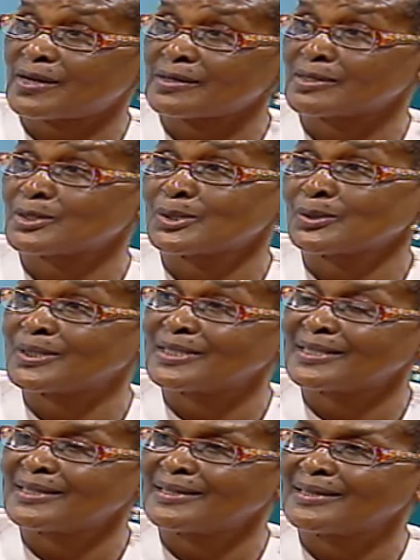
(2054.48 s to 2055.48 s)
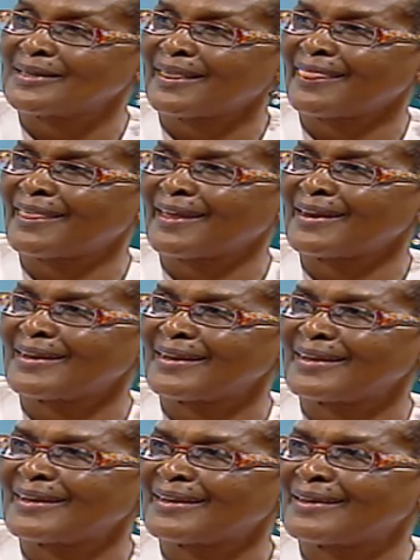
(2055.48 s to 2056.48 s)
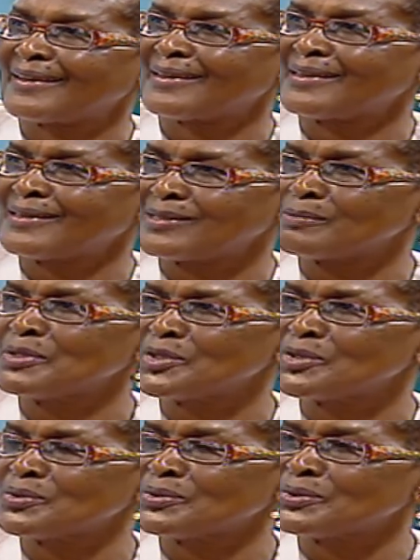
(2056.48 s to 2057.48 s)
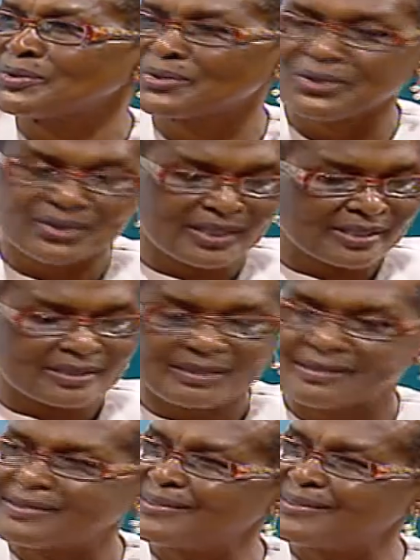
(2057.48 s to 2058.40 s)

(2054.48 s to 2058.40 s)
understood, then it means you don't get,